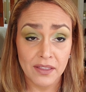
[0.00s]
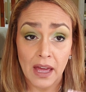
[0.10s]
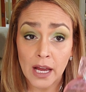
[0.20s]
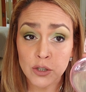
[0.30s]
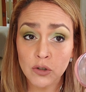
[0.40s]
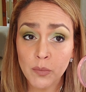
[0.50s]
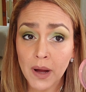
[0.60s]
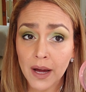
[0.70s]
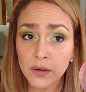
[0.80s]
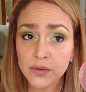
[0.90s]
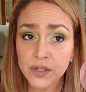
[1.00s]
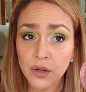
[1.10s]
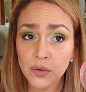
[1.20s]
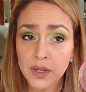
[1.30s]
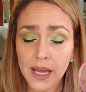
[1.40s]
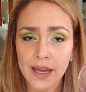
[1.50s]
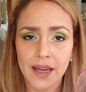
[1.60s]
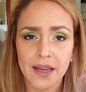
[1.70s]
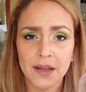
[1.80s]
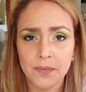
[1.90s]
The actual bottle's
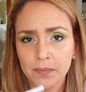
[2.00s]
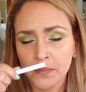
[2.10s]
okay.